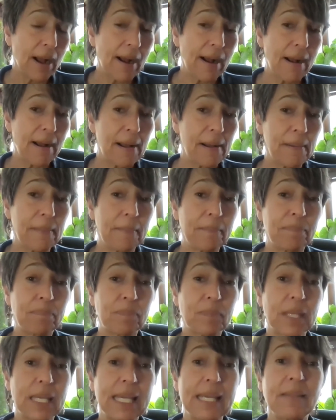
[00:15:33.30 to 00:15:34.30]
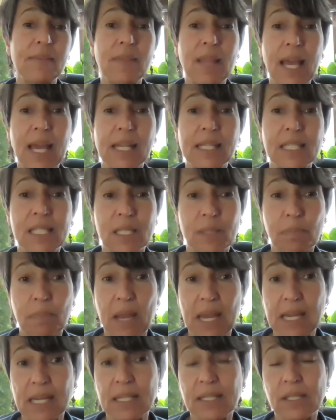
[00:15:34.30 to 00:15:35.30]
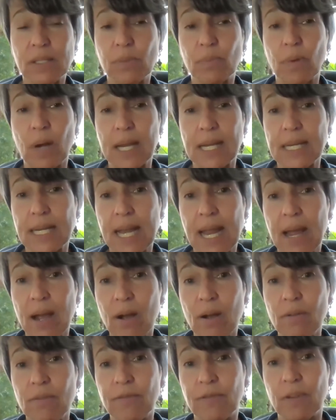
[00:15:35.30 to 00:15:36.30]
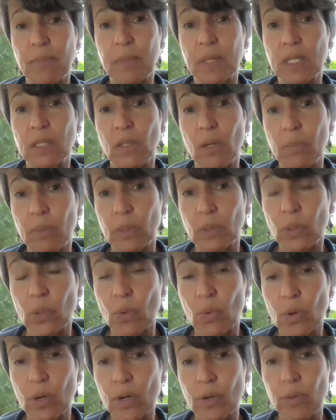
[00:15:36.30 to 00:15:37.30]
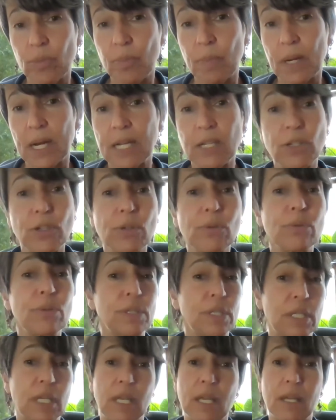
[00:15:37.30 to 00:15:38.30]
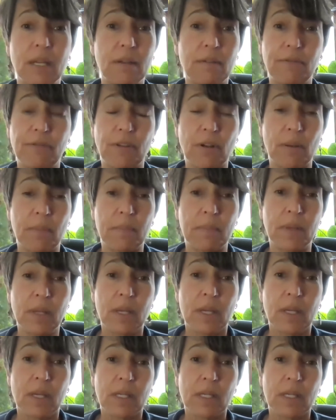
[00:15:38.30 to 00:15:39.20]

in that space right now from the global north, but I do see it from,